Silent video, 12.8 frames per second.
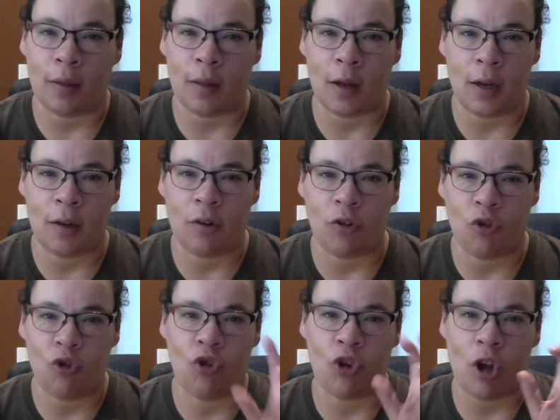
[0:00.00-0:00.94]
That it's
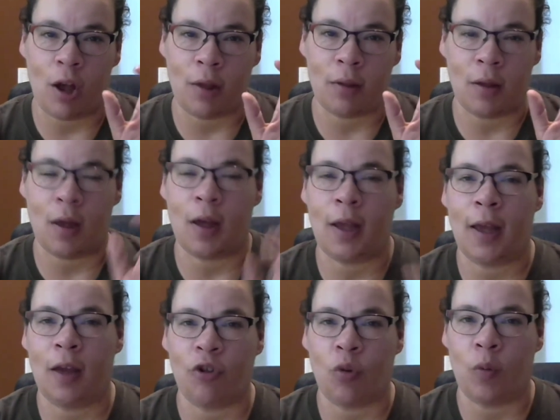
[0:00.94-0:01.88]
just a
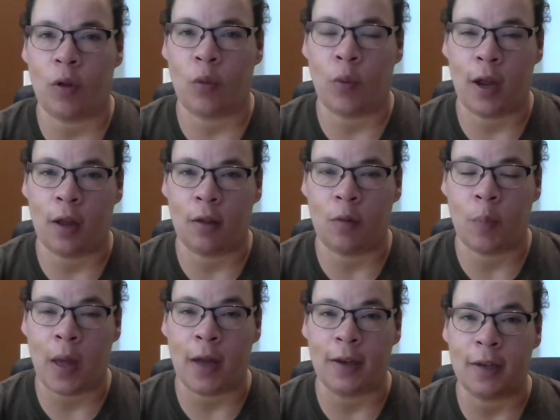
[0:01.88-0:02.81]
geisha with wings.
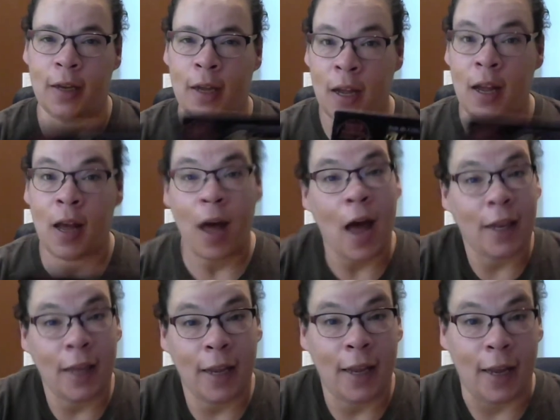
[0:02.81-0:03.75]
But I
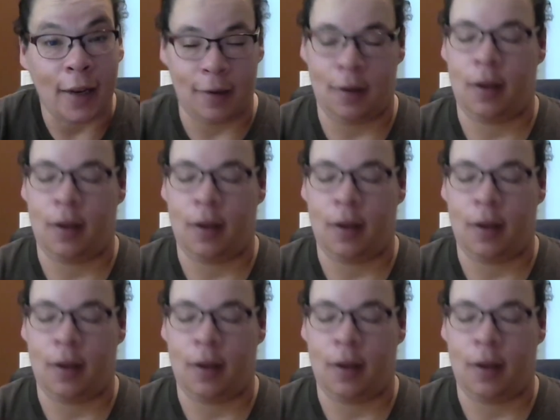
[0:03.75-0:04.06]
like it.